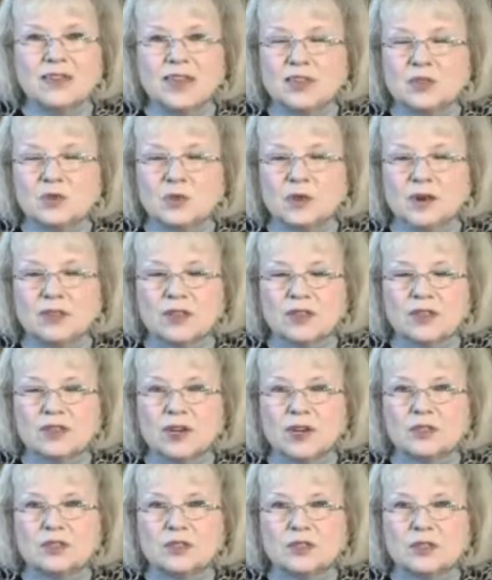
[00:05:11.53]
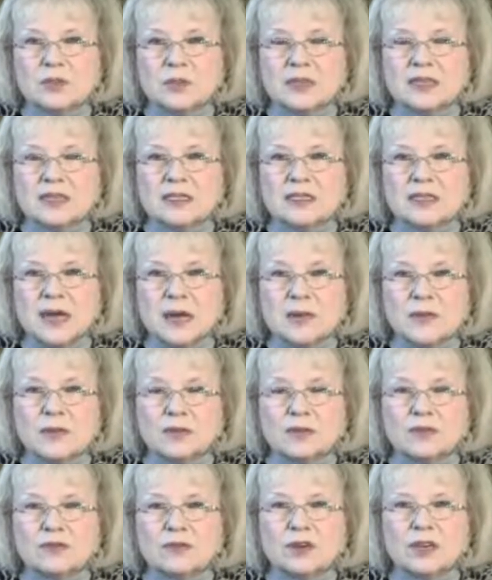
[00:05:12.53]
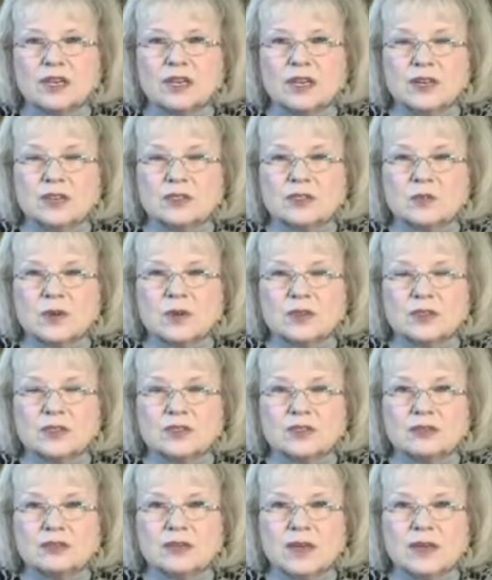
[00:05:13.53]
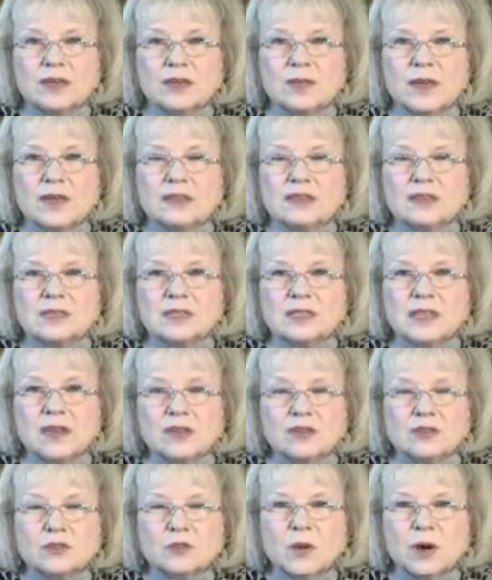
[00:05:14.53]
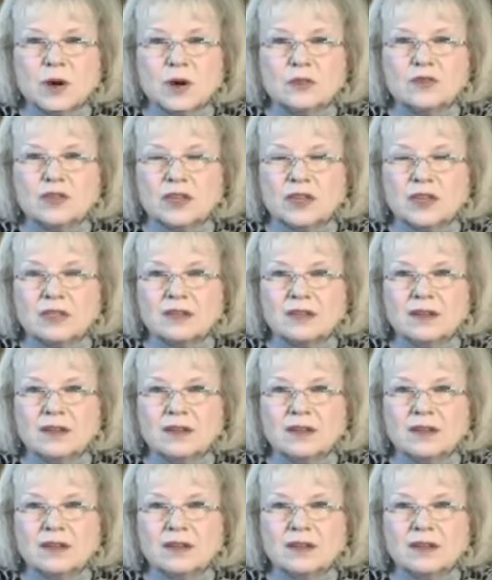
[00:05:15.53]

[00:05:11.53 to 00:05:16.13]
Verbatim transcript: That's where the church has been stumbled for years because they're trying to make themselves perfect